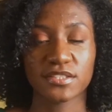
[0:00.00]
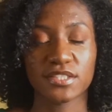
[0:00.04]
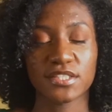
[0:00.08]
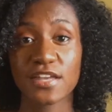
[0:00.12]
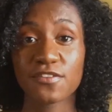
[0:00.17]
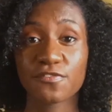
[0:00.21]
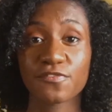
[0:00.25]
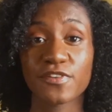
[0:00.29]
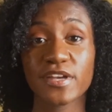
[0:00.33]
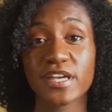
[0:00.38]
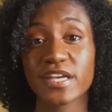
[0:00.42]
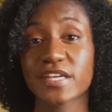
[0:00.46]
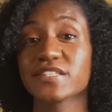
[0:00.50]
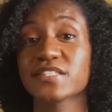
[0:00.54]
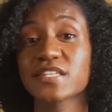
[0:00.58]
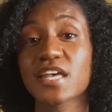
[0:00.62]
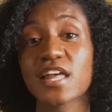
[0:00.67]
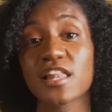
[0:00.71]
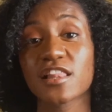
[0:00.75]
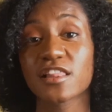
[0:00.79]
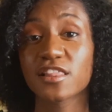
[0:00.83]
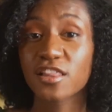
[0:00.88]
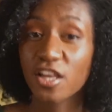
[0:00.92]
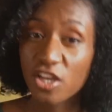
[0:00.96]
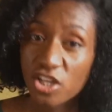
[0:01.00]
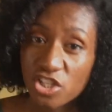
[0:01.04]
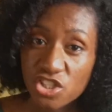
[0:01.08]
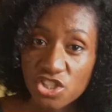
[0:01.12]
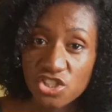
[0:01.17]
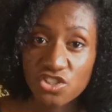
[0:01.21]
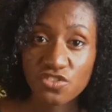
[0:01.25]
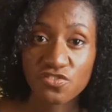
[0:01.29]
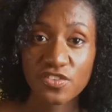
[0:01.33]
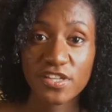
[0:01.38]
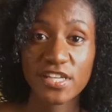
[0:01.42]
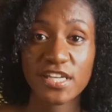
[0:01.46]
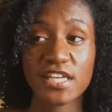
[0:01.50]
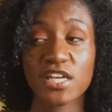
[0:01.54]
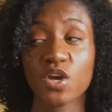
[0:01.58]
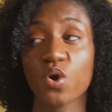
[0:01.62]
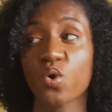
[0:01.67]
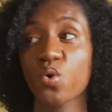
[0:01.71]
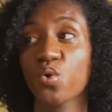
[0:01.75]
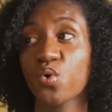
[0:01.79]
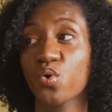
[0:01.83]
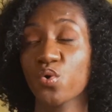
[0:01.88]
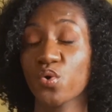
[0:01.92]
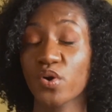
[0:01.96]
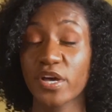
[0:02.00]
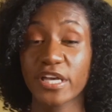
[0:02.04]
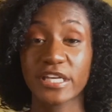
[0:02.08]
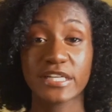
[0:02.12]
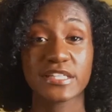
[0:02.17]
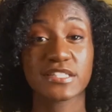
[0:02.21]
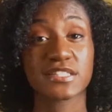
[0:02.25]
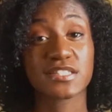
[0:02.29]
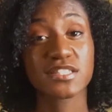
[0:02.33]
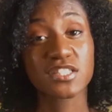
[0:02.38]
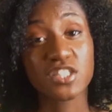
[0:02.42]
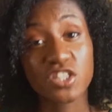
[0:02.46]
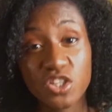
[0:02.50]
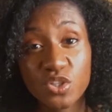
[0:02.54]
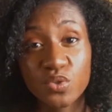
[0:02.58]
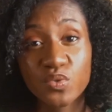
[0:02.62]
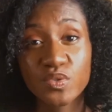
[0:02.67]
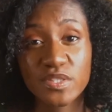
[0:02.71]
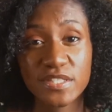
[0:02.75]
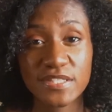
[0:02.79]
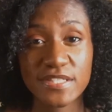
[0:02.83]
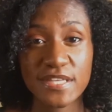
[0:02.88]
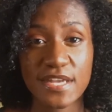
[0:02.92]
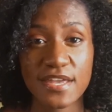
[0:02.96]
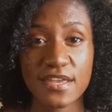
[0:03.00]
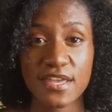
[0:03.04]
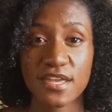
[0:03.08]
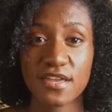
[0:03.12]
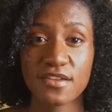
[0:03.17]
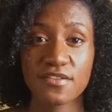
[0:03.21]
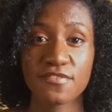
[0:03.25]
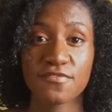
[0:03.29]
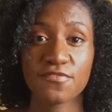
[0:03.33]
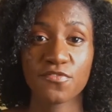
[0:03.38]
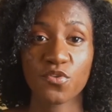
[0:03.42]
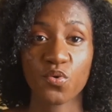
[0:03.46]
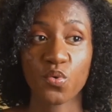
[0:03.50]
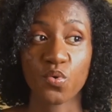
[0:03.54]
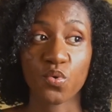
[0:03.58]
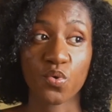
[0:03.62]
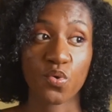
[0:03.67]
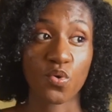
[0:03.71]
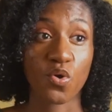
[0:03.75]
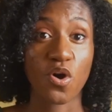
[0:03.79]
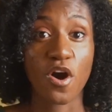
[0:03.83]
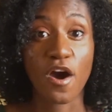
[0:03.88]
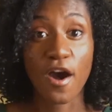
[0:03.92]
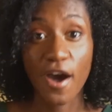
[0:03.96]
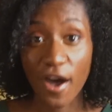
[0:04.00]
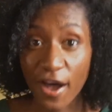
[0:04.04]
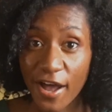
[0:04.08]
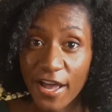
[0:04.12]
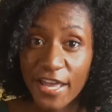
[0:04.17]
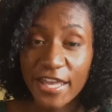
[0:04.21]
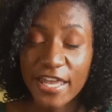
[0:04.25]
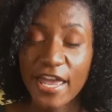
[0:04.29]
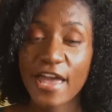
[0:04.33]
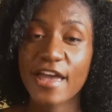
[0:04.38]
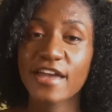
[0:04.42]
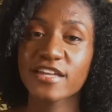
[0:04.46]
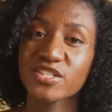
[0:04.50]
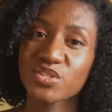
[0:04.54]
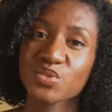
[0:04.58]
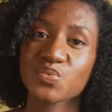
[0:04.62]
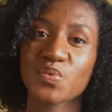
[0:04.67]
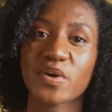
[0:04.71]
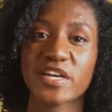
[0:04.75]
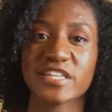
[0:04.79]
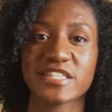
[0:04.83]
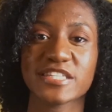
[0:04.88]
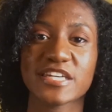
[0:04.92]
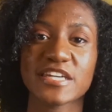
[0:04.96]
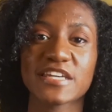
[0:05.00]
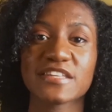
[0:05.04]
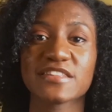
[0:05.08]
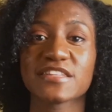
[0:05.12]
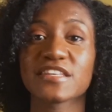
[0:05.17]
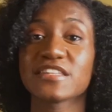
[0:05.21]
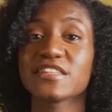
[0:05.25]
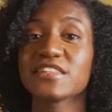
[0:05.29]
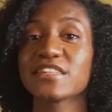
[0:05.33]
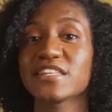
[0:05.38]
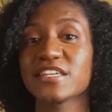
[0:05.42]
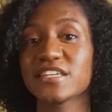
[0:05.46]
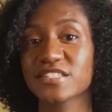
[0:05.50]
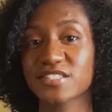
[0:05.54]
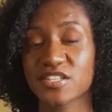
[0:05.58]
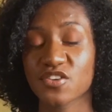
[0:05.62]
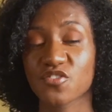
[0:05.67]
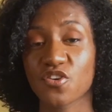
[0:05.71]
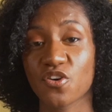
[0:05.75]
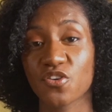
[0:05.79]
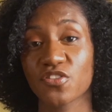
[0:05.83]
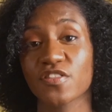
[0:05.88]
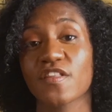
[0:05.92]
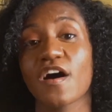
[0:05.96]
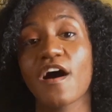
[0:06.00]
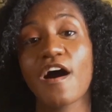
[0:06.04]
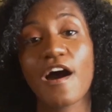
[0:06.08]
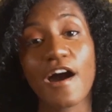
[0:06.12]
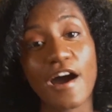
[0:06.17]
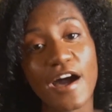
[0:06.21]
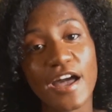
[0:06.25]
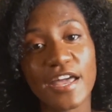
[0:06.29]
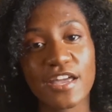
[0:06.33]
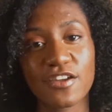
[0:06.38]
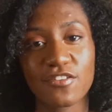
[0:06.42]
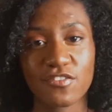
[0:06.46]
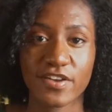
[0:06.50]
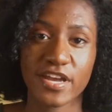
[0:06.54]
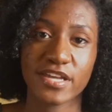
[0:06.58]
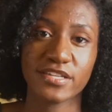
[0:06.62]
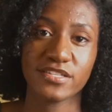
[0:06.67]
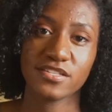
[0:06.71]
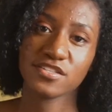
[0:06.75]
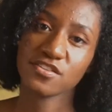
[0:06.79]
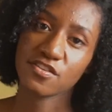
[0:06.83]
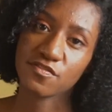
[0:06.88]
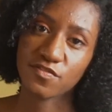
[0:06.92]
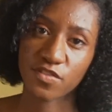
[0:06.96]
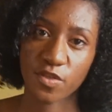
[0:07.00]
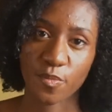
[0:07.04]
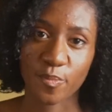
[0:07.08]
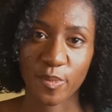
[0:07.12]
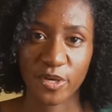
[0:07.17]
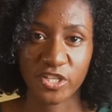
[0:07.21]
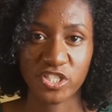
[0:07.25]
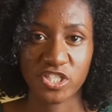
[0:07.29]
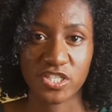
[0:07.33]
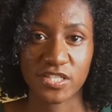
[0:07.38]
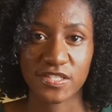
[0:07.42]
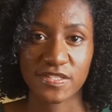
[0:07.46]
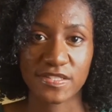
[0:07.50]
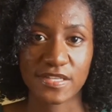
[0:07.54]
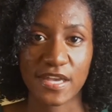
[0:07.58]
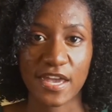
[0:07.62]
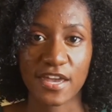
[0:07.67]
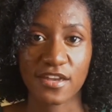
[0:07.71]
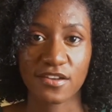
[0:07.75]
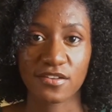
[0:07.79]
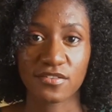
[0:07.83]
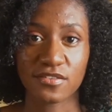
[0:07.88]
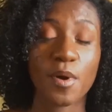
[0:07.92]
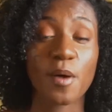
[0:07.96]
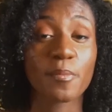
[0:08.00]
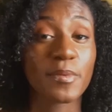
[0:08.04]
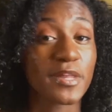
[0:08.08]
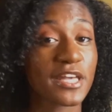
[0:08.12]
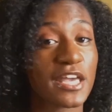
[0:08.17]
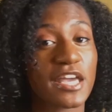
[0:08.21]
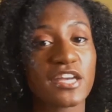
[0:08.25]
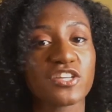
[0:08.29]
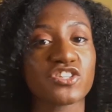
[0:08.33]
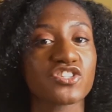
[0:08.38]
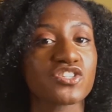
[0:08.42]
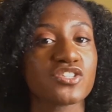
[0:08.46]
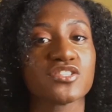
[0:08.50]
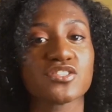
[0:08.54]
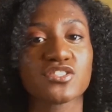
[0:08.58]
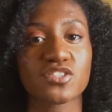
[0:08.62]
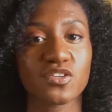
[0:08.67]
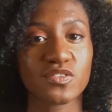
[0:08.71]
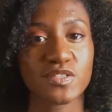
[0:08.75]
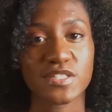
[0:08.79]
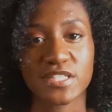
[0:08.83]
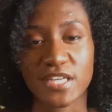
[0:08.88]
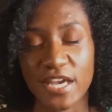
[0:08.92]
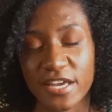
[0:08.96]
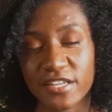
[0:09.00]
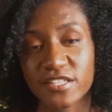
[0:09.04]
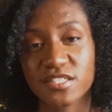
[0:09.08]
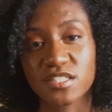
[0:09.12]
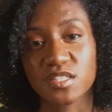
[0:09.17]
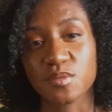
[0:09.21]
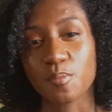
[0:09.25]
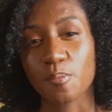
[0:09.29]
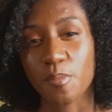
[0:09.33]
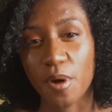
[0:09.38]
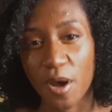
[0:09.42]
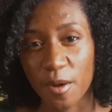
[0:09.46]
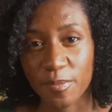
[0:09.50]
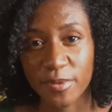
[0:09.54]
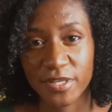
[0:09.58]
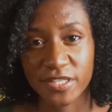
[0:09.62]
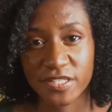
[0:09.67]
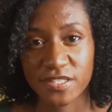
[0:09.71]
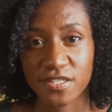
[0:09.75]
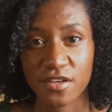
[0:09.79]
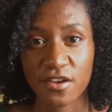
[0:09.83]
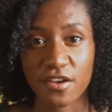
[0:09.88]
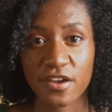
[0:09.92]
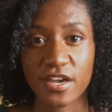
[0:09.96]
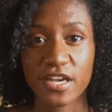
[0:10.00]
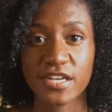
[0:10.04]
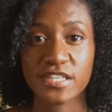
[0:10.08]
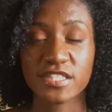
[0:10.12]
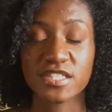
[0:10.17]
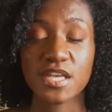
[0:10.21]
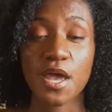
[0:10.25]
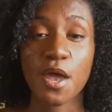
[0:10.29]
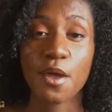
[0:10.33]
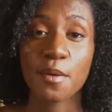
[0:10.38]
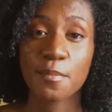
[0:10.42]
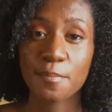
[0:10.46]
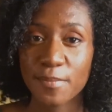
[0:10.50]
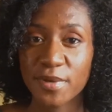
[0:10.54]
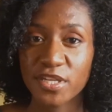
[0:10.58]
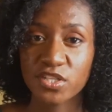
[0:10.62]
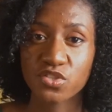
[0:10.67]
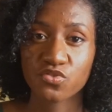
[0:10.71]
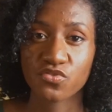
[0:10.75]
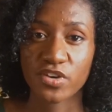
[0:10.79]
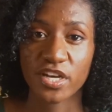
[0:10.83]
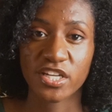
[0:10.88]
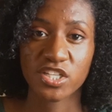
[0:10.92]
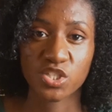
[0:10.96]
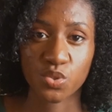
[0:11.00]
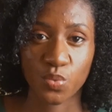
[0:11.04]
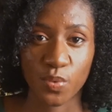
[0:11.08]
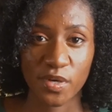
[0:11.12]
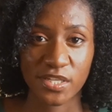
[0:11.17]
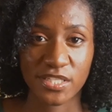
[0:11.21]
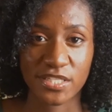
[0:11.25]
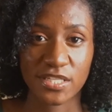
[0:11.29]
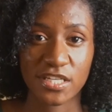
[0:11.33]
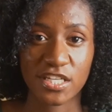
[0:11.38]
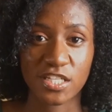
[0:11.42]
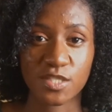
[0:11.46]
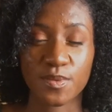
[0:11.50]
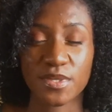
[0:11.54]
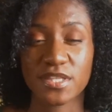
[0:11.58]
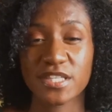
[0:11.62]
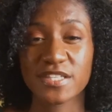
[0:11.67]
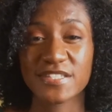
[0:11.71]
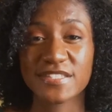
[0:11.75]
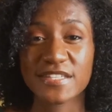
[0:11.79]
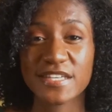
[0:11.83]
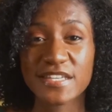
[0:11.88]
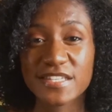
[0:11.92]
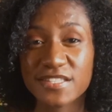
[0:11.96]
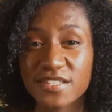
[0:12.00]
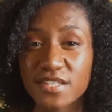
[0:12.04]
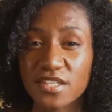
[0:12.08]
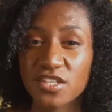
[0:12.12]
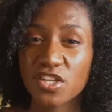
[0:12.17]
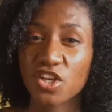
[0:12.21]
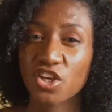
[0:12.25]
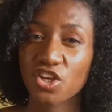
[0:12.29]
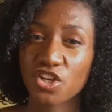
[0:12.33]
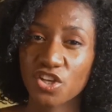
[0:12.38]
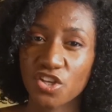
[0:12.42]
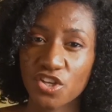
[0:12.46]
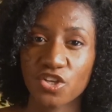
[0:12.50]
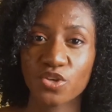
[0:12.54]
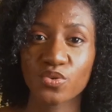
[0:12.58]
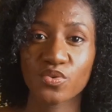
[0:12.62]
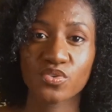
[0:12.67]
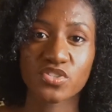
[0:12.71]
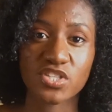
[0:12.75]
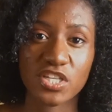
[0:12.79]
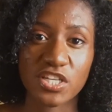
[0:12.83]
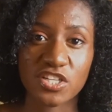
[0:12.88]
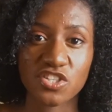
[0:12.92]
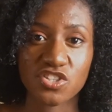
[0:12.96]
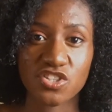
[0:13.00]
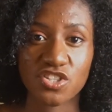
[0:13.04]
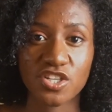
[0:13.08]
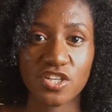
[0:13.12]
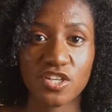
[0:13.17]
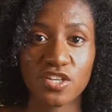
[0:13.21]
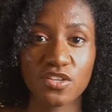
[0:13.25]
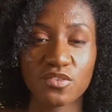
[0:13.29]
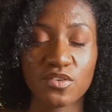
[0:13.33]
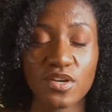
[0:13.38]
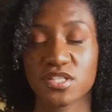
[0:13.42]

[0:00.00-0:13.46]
If it is a luxury or exclusive or high-end wedding, then these are on the higher end of the budget scale. Publications don't tend to publicize mid-range weddings, but this isn't a huge issue.